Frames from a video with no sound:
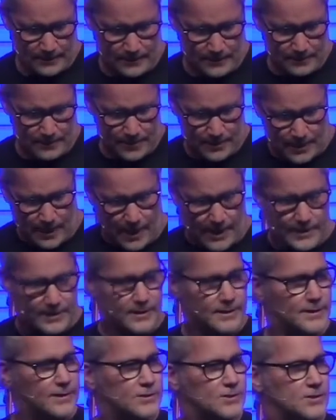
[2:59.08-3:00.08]
But God
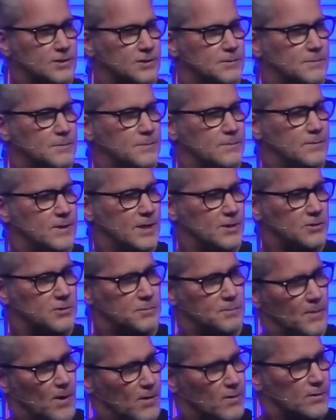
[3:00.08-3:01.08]
is, He
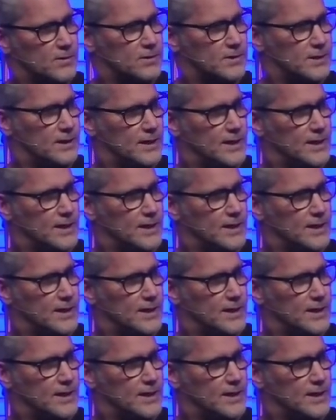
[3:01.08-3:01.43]
spoke to